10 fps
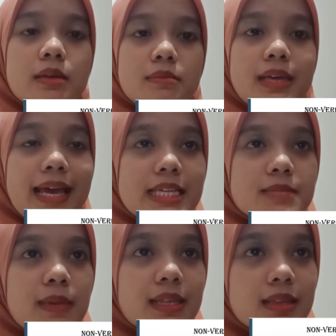be
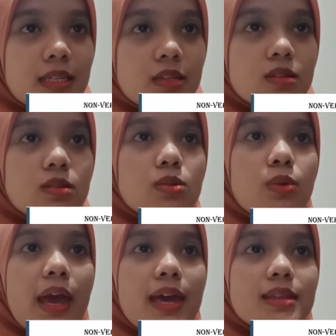expected to
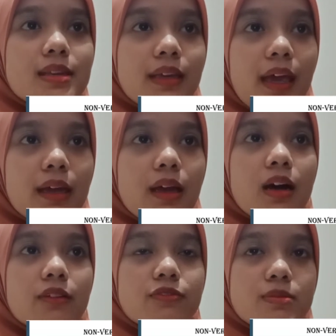indicate
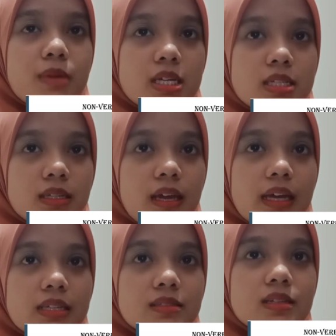affirmation
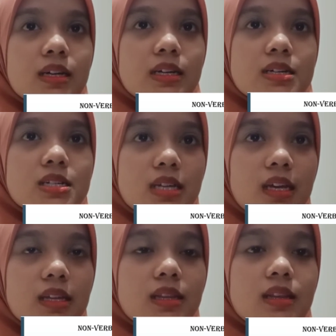and a shake
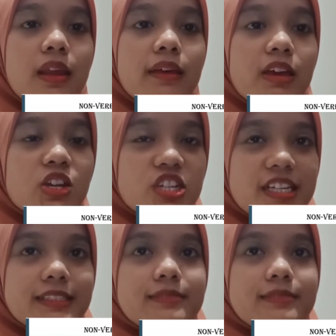negation.